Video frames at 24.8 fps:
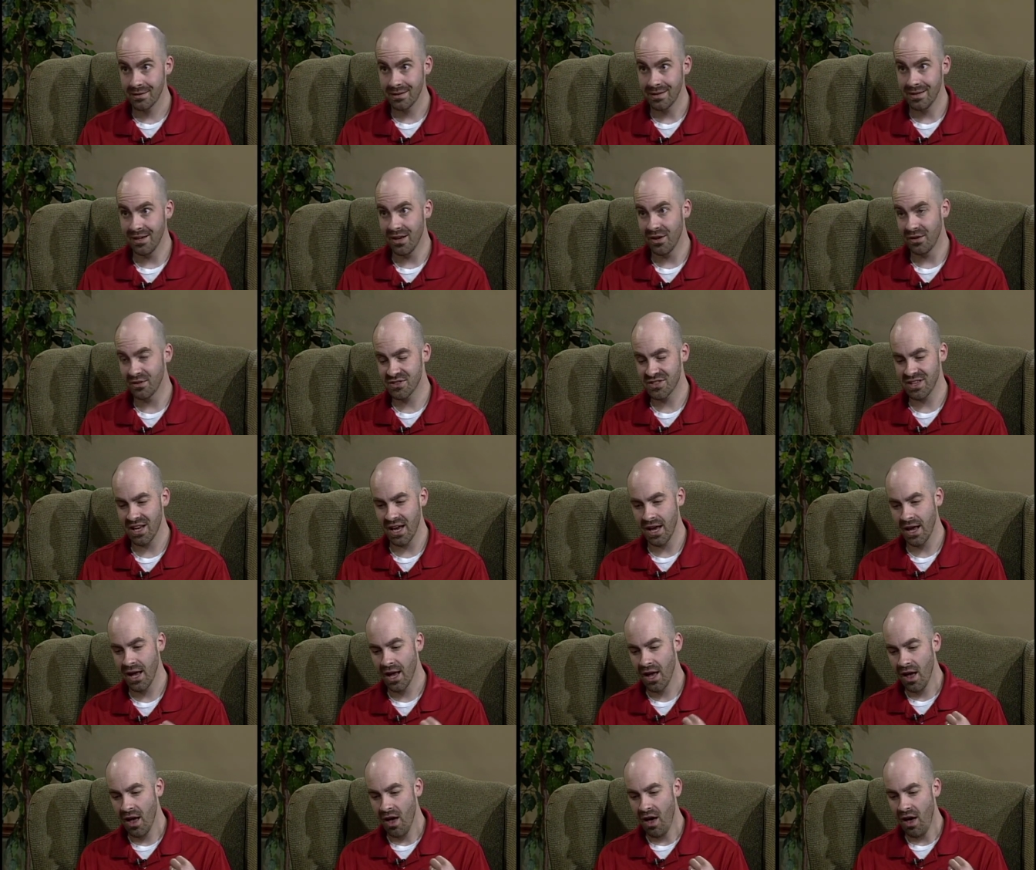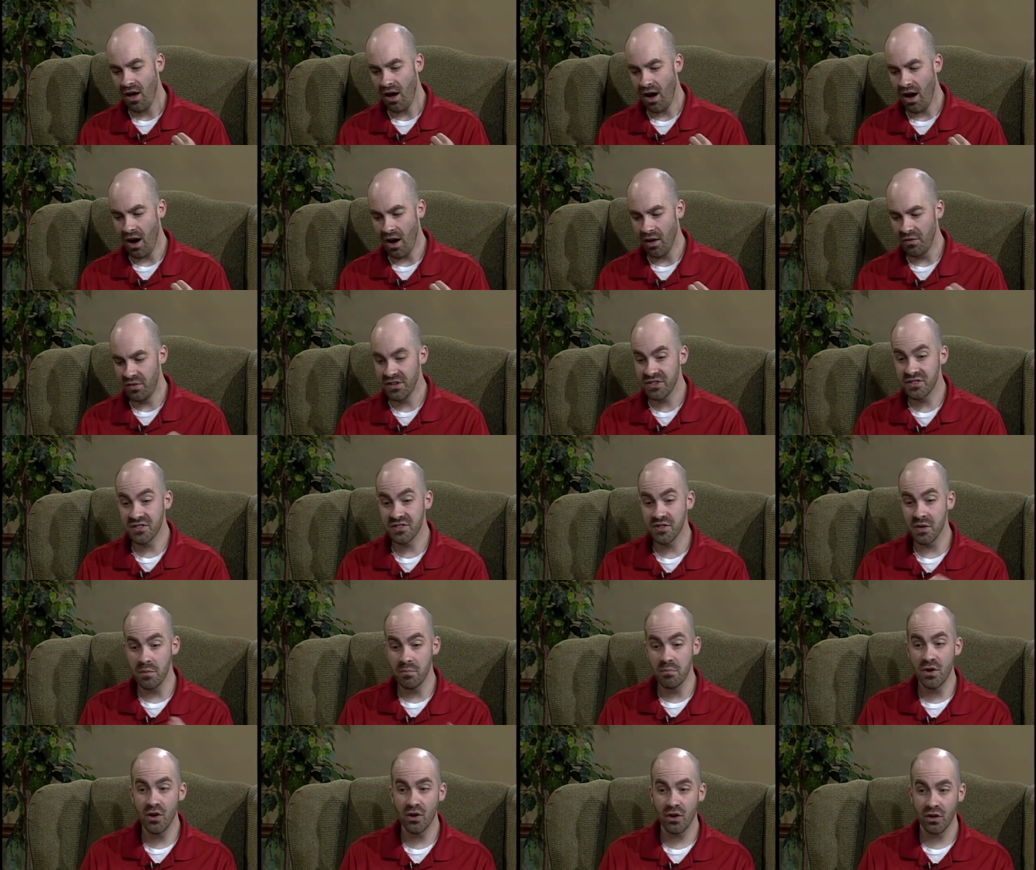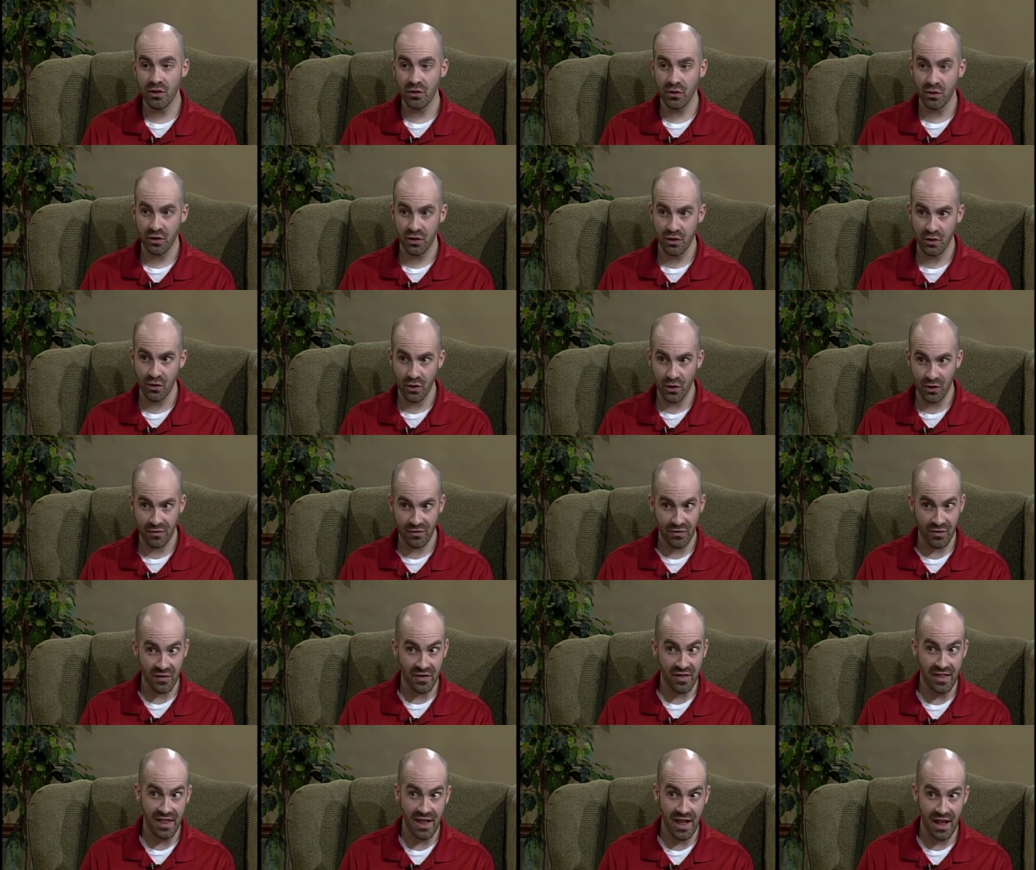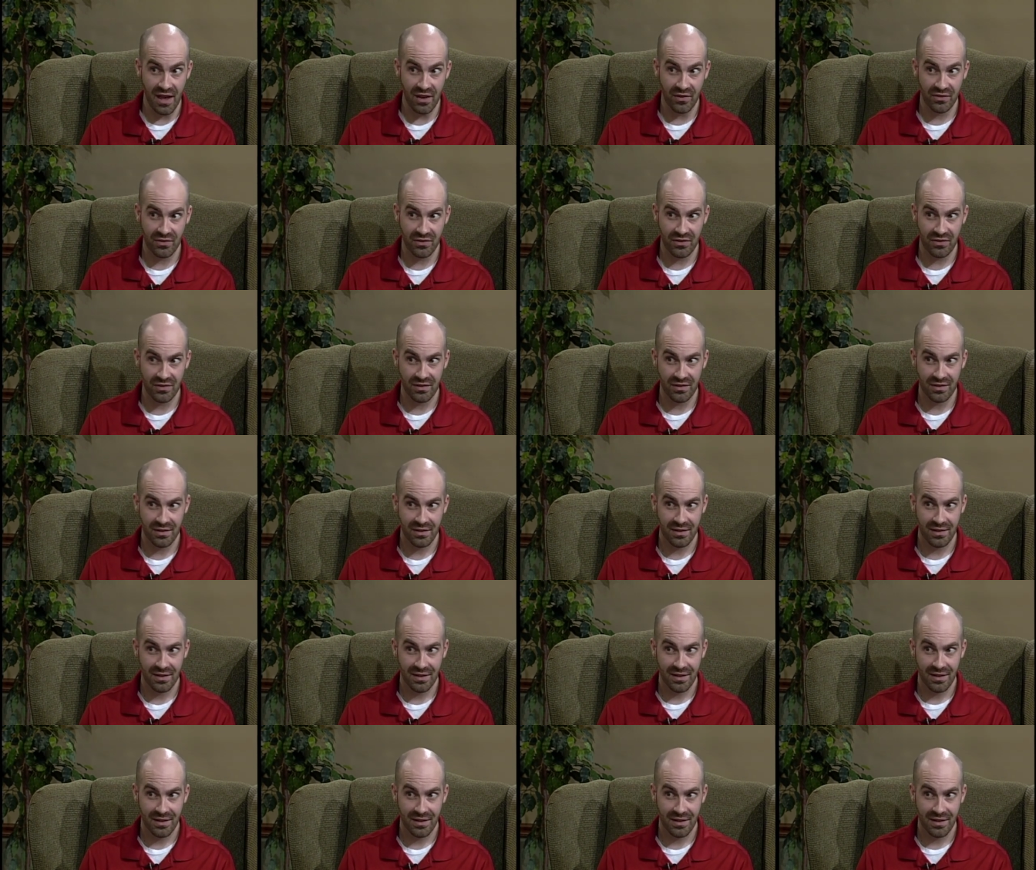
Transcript: You know, say, uh, this is a miracle cure for this,